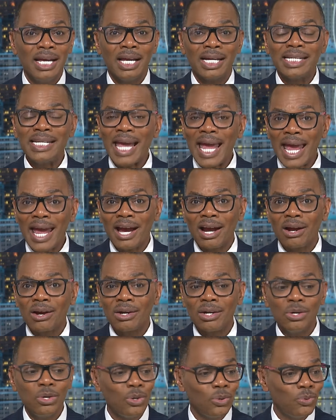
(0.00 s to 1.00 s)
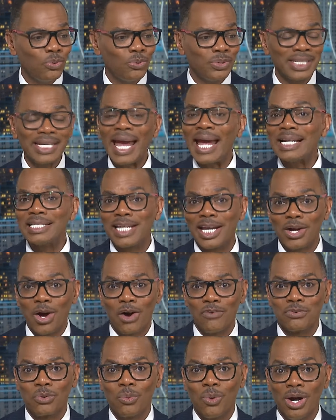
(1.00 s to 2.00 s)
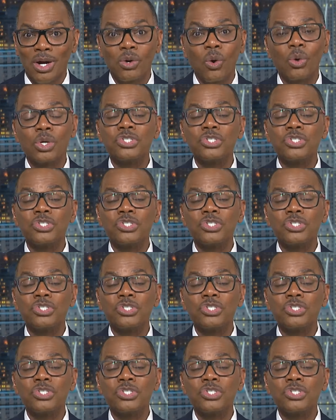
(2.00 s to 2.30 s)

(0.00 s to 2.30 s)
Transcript: care who can't take off of work or